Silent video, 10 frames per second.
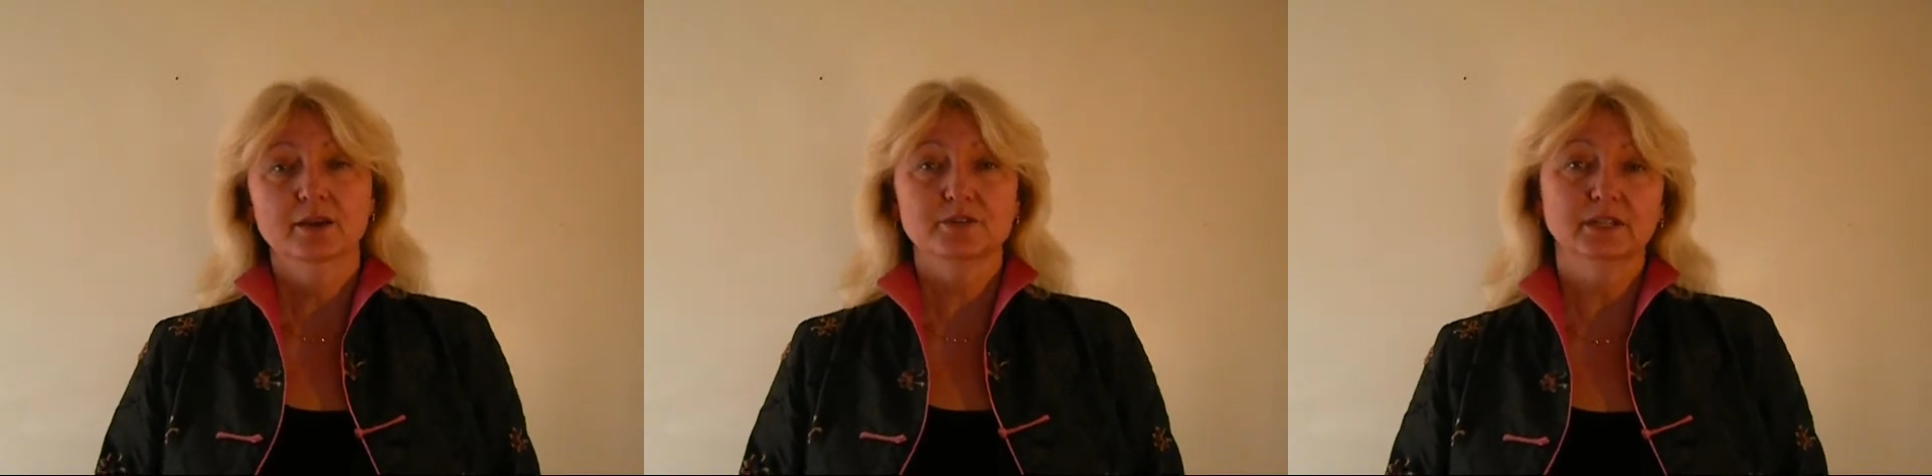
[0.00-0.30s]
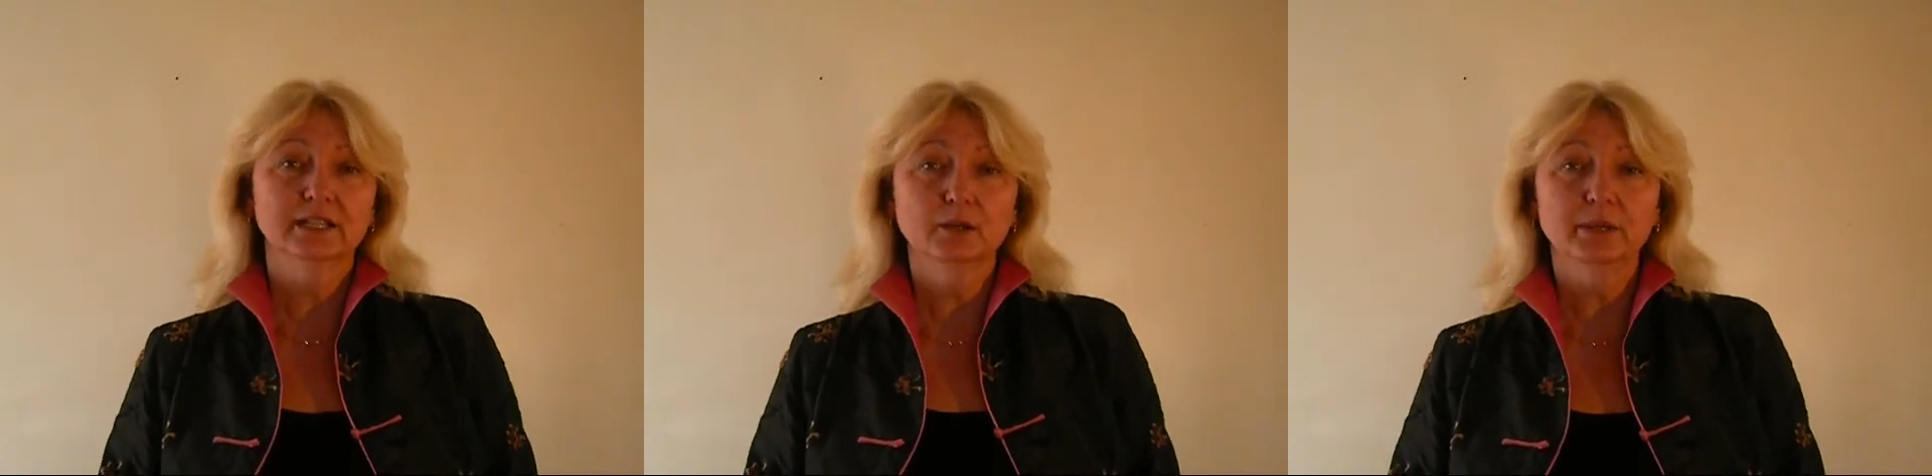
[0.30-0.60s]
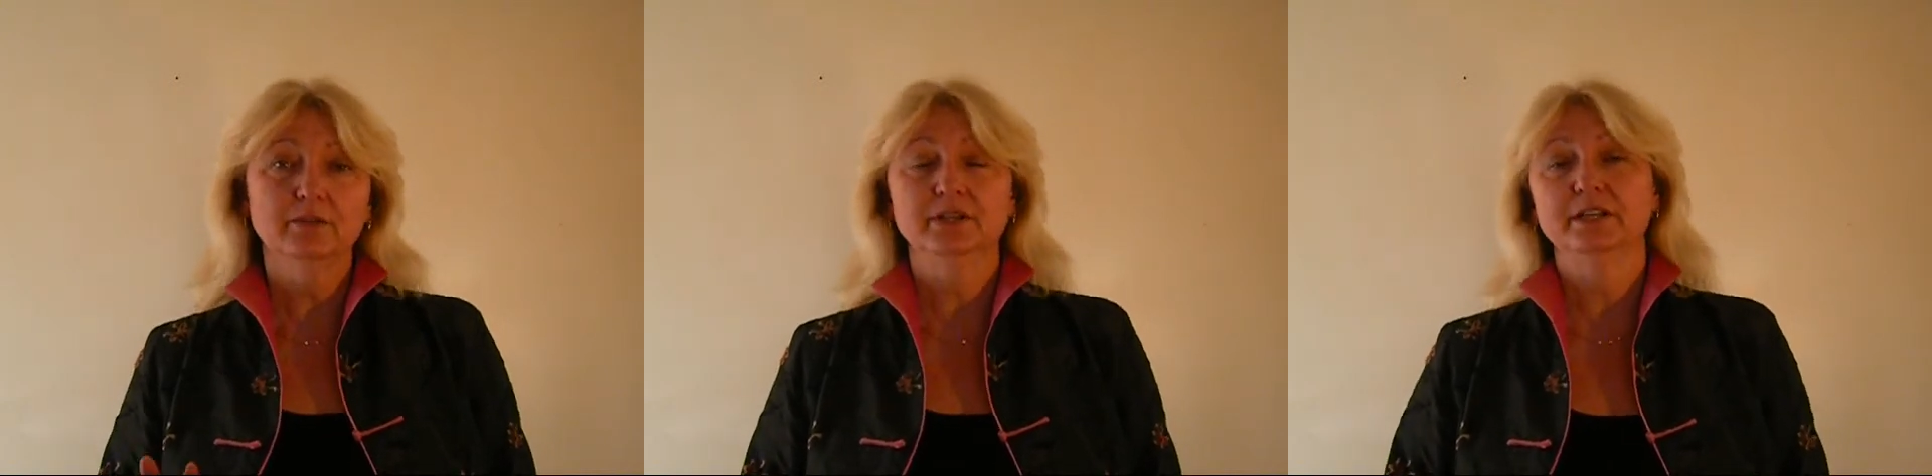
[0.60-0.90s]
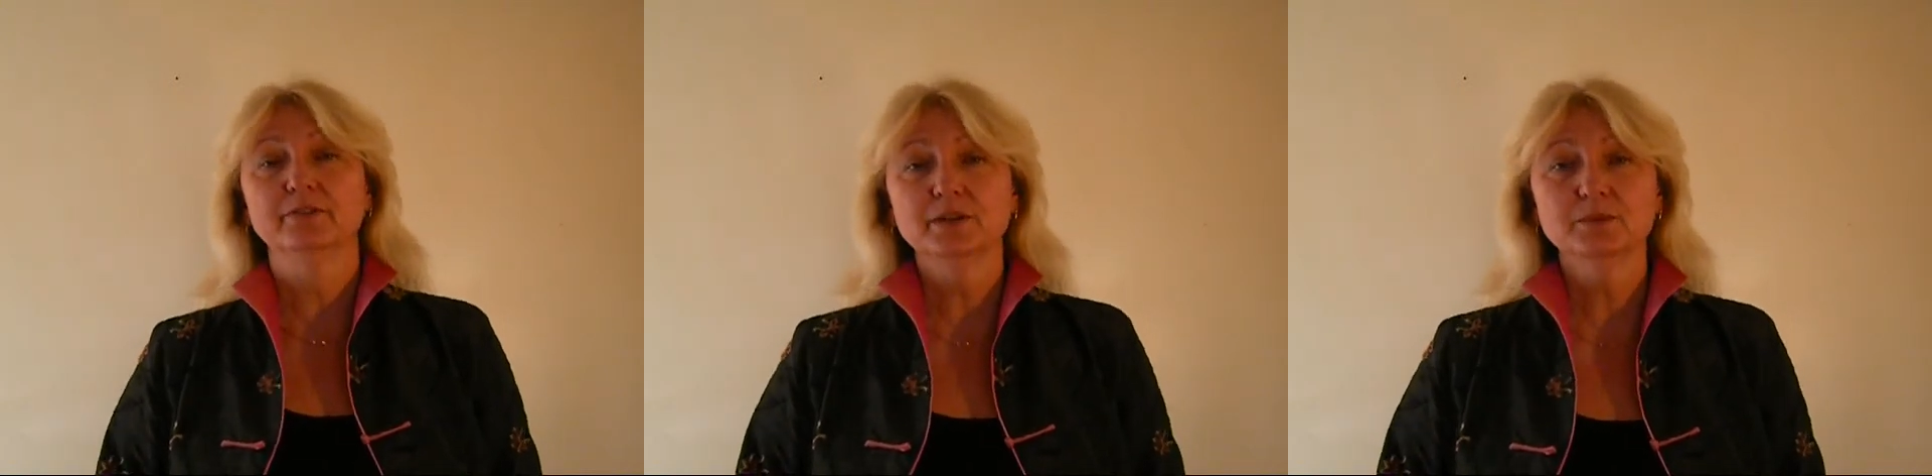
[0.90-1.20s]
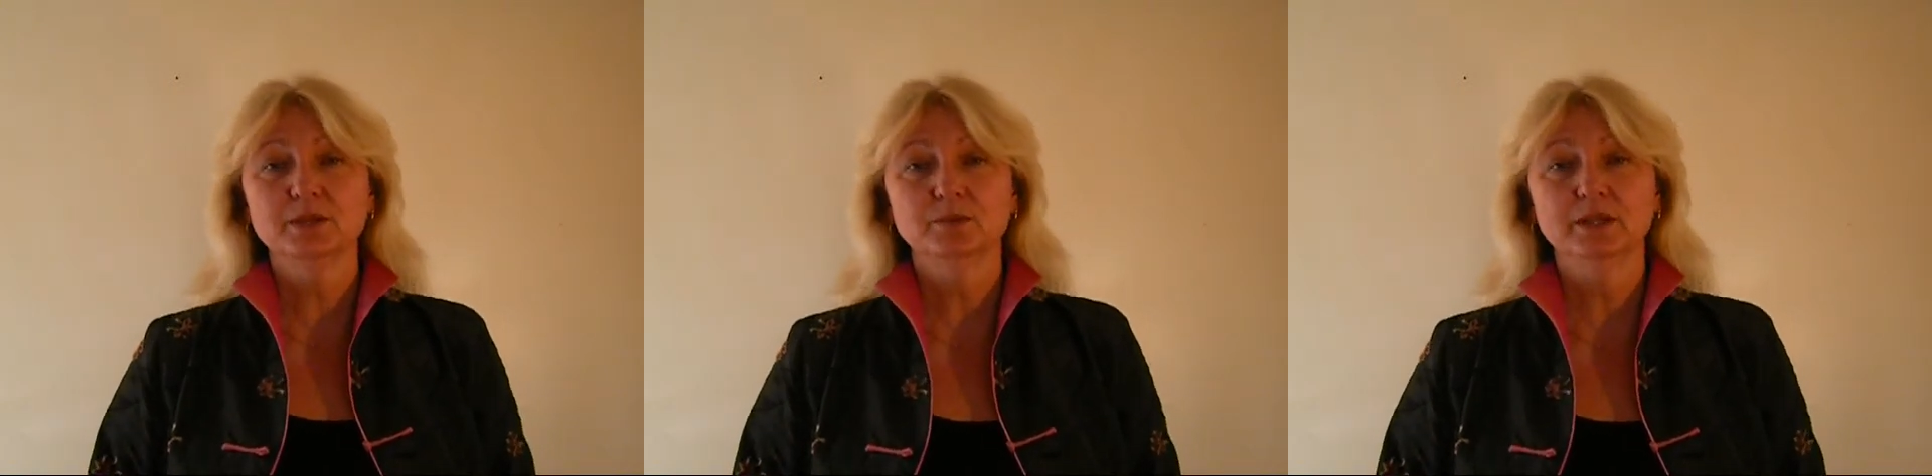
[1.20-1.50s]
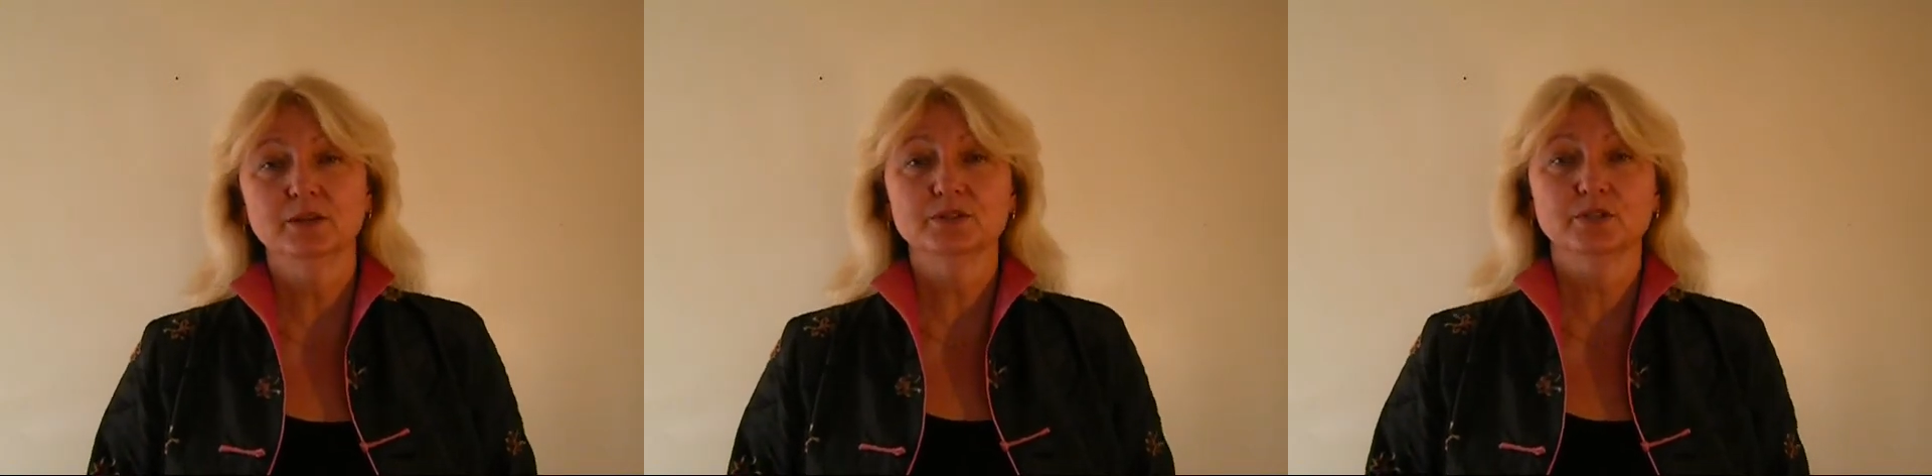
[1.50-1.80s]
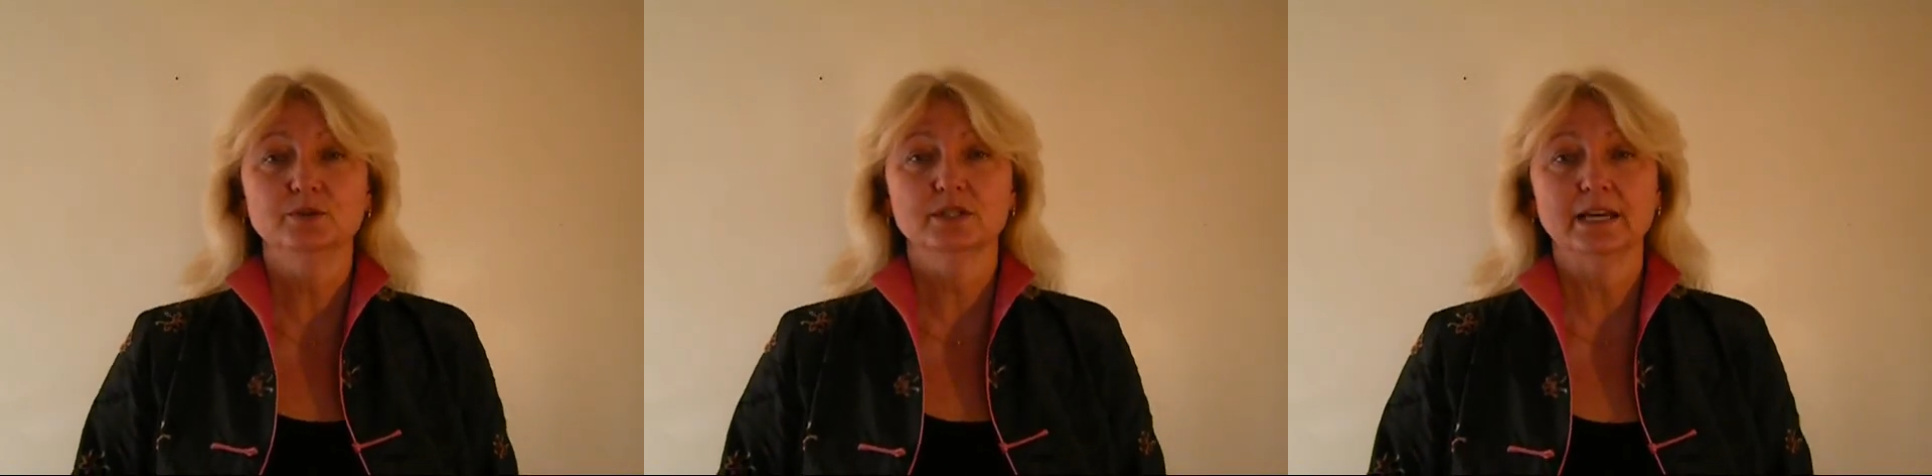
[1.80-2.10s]
There's a little bit of a difference between those
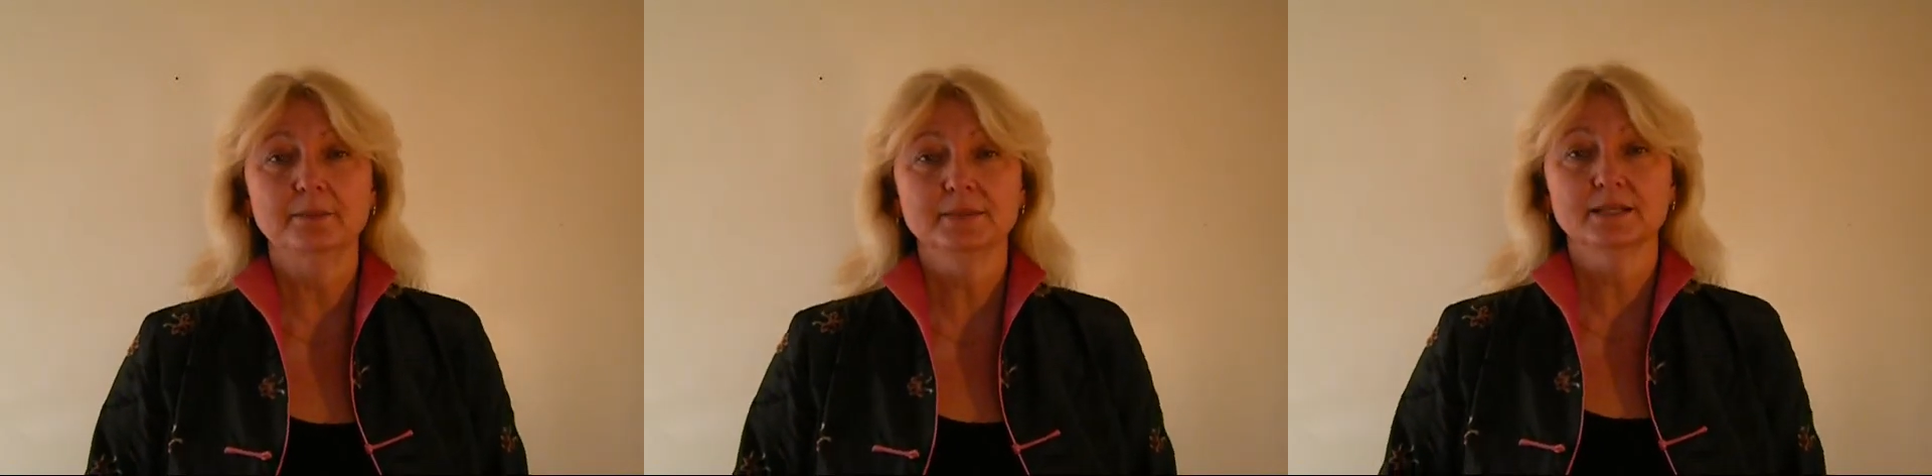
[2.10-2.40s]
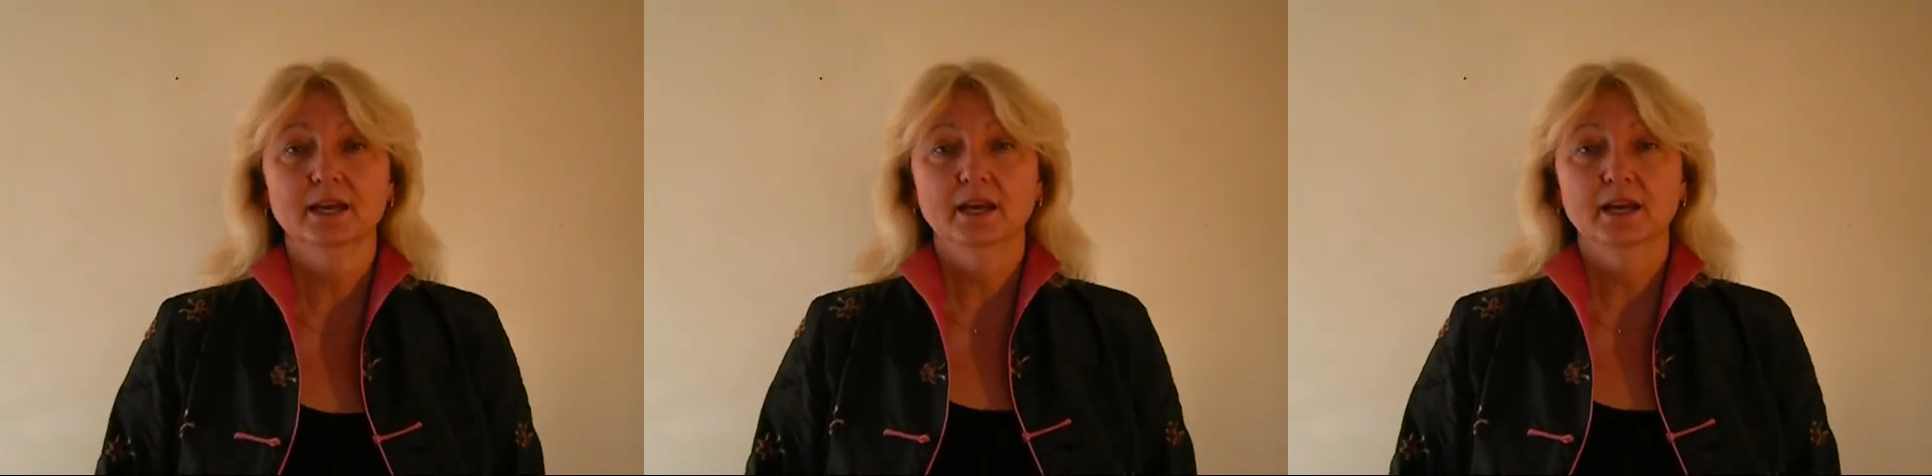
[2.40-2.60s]
2 steps.